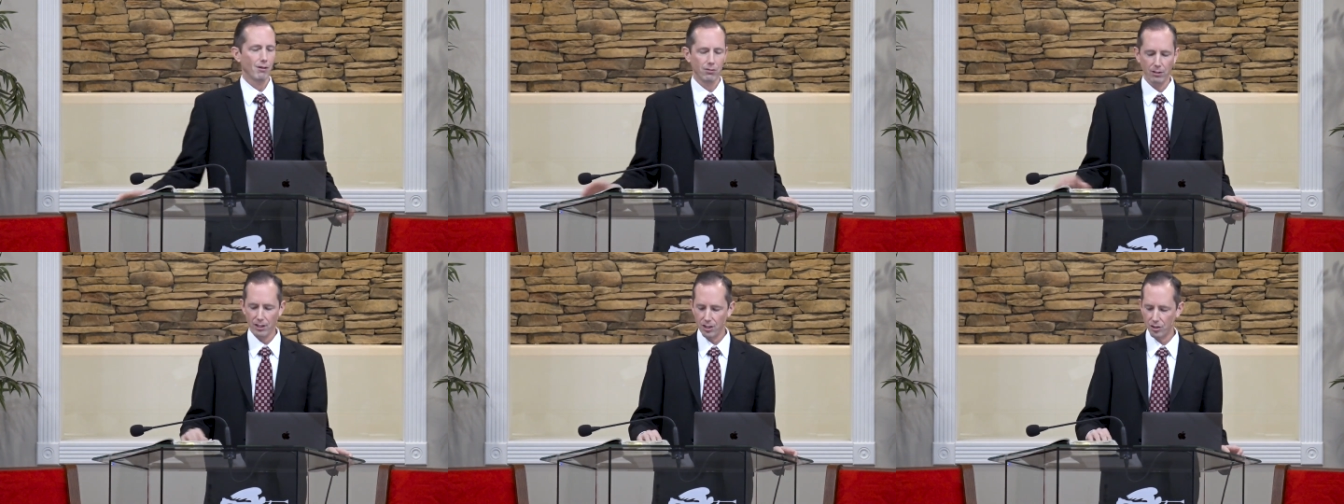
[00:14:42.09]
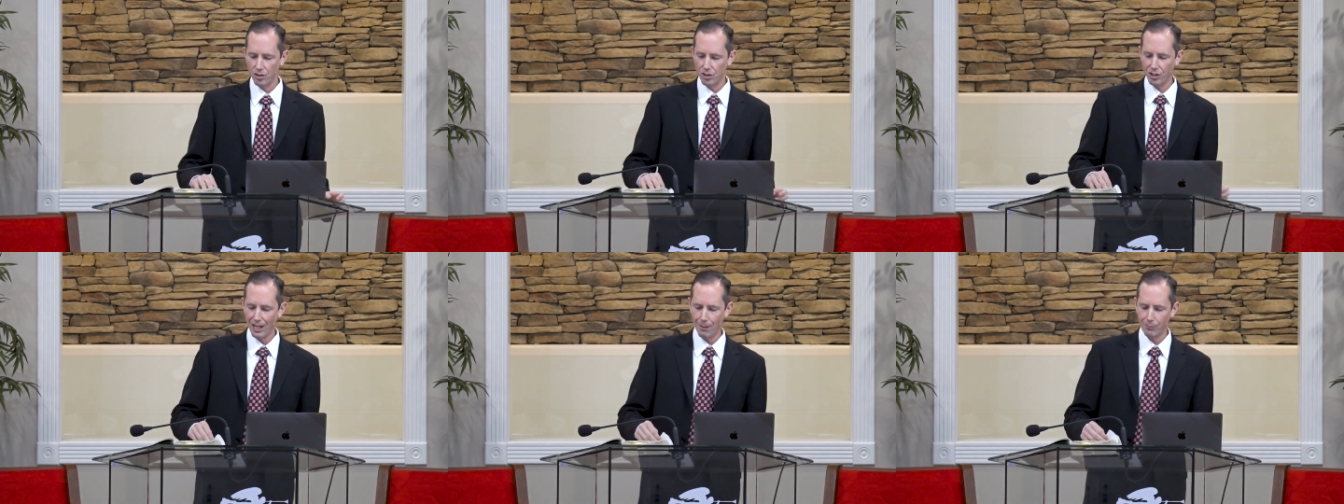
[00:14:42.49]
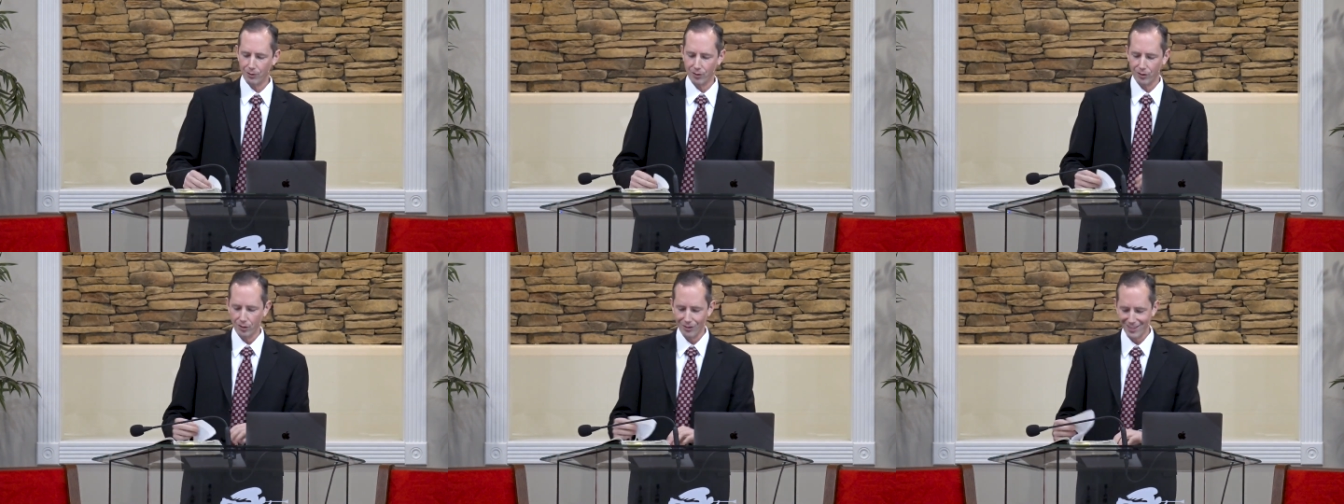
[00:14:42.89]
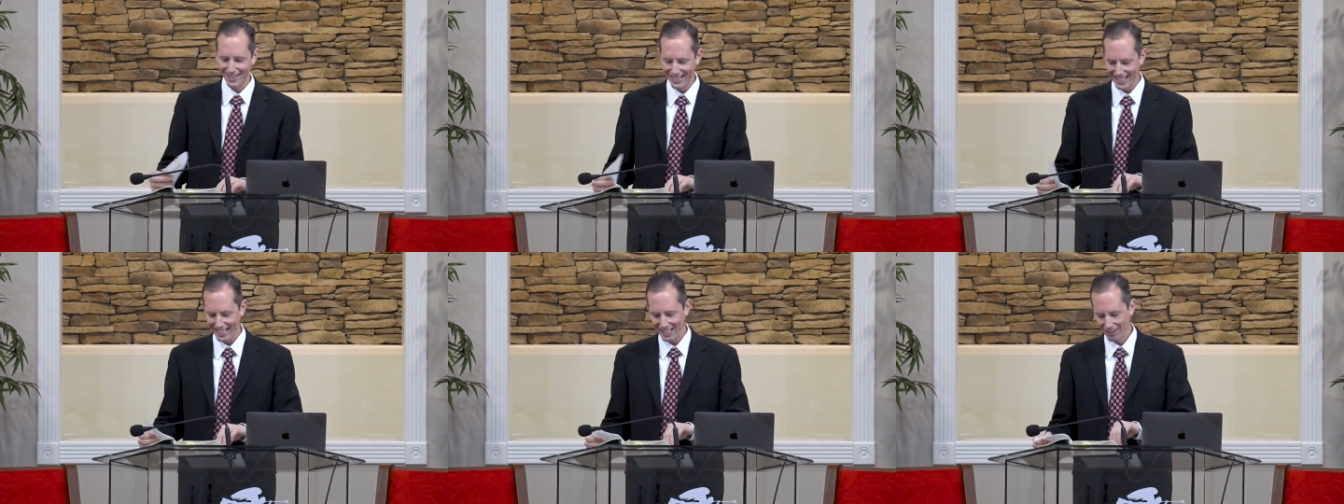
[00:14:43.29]
Revelation chapter
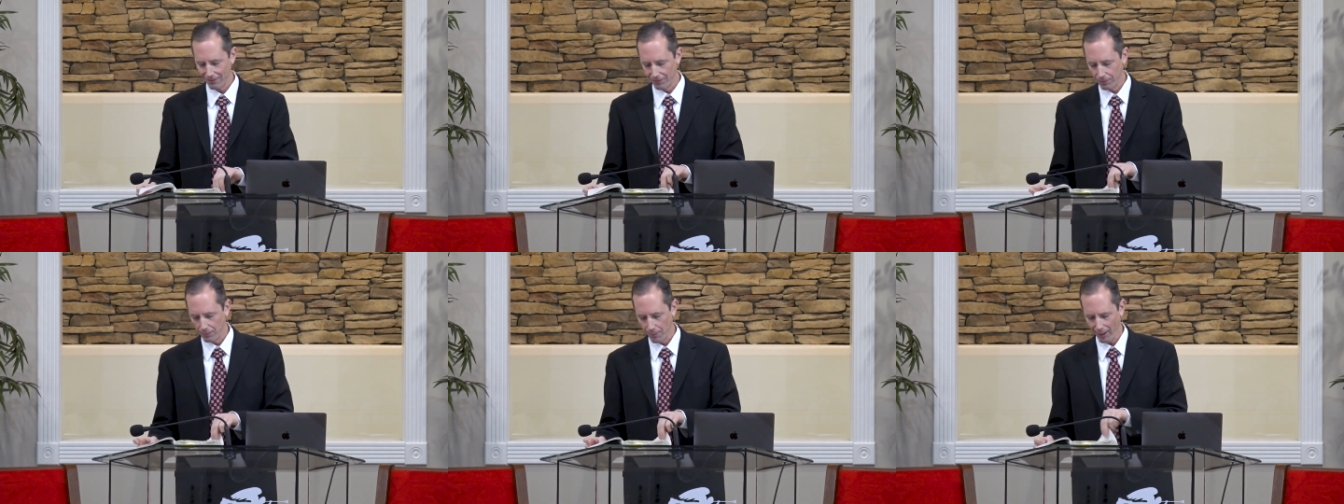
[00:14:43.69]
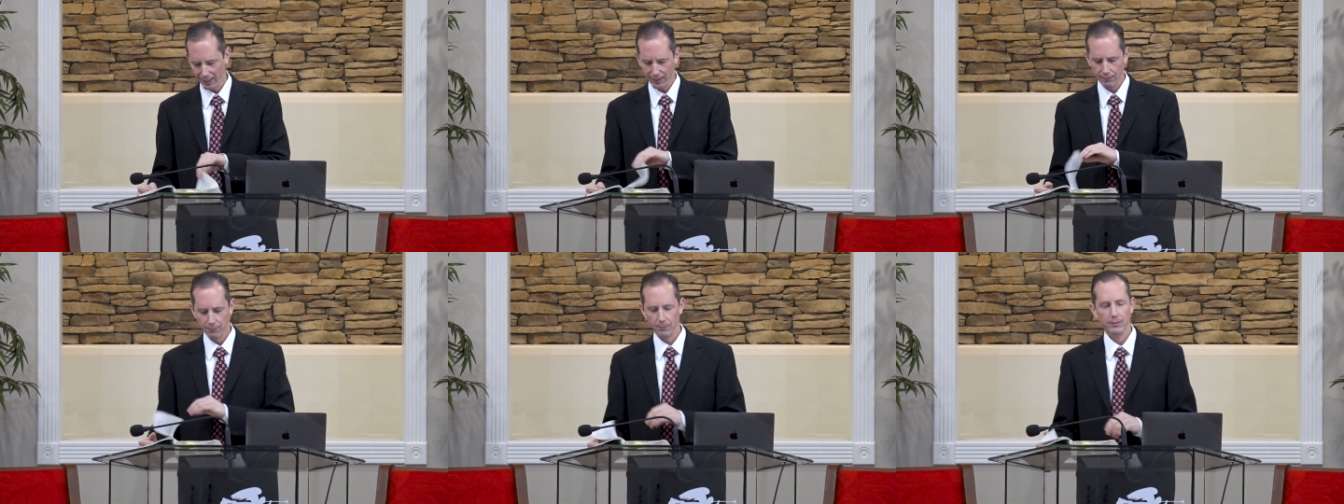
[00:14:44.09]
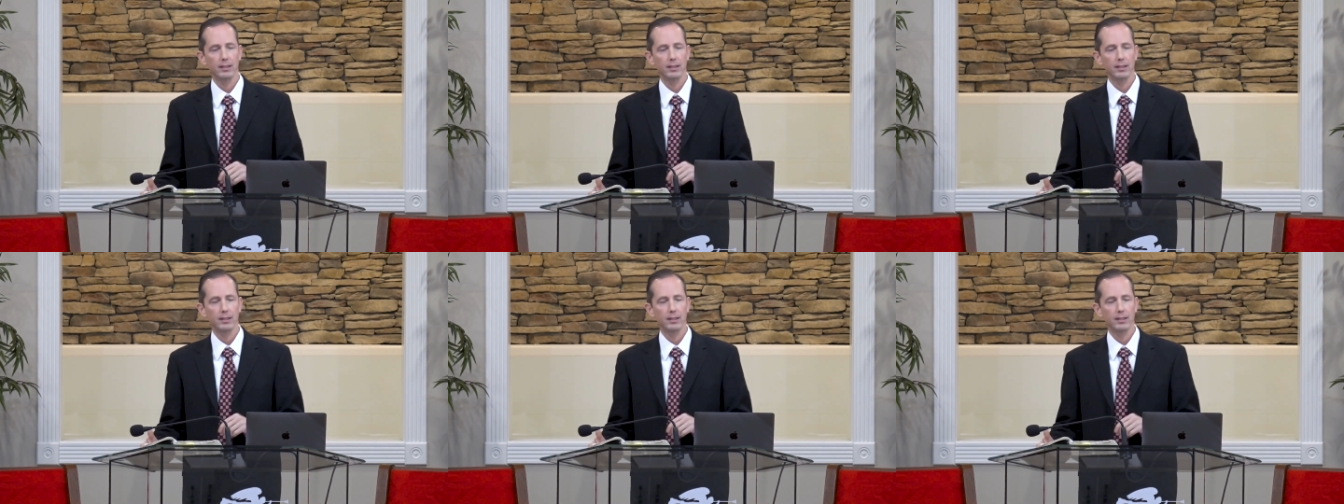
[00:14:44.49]
13, if you might